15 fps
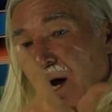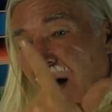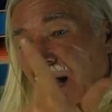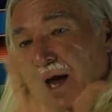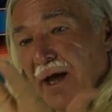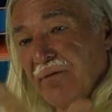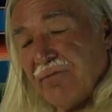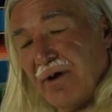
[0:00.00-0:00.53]

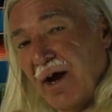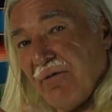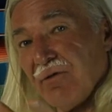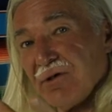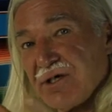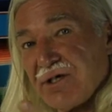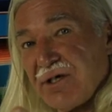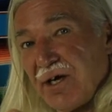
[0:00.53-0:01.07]
I have
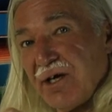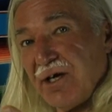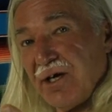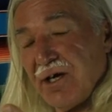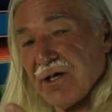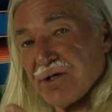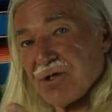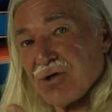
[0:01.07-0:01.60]
never studied
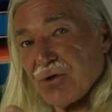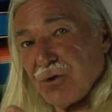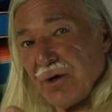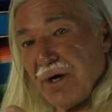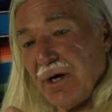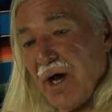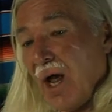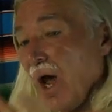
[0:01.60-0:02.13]

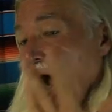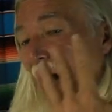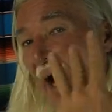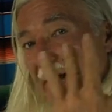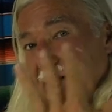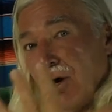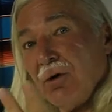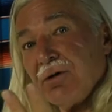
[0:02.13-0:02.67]
history,
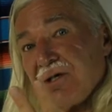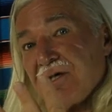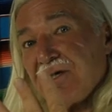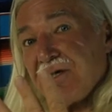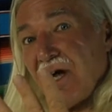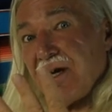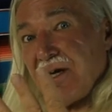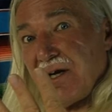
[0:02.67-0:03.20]
I don't
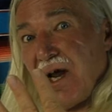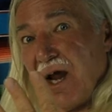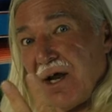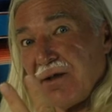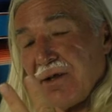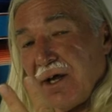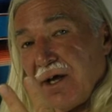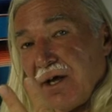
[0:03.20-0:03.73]
study
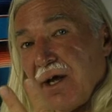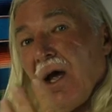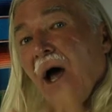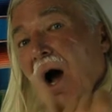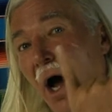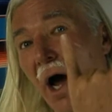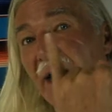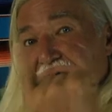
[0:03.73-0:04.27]
anything,
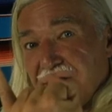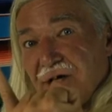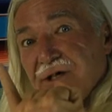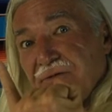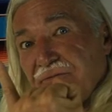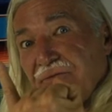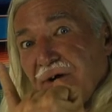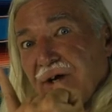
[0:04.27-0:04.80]
I
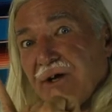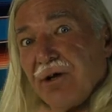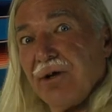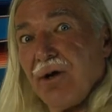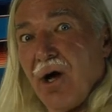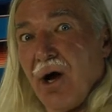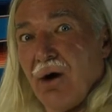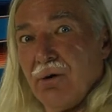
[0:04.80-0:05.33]
just
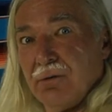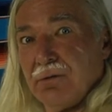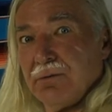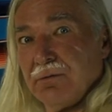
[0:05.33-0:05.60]
frickin' know.